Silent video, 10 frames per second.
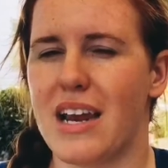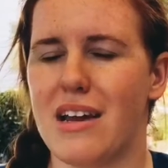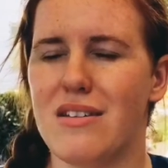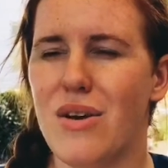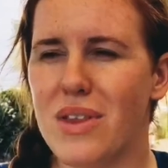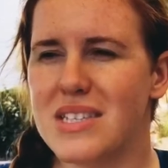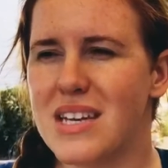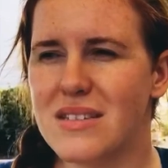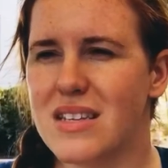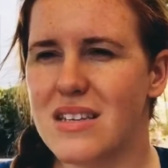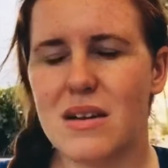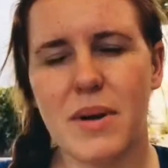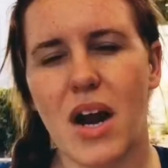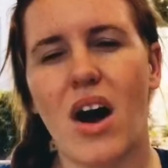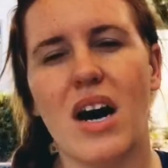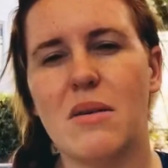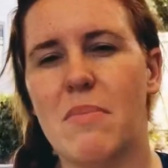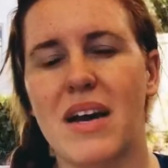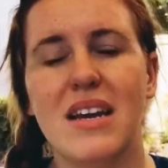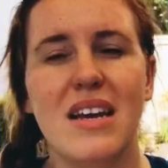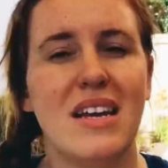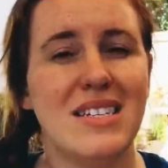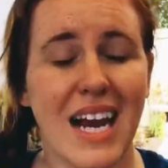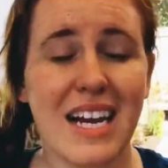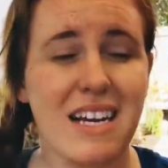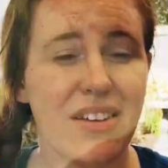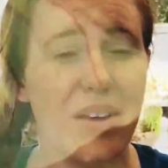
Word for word: And I know that sounds a little bit odd, but technically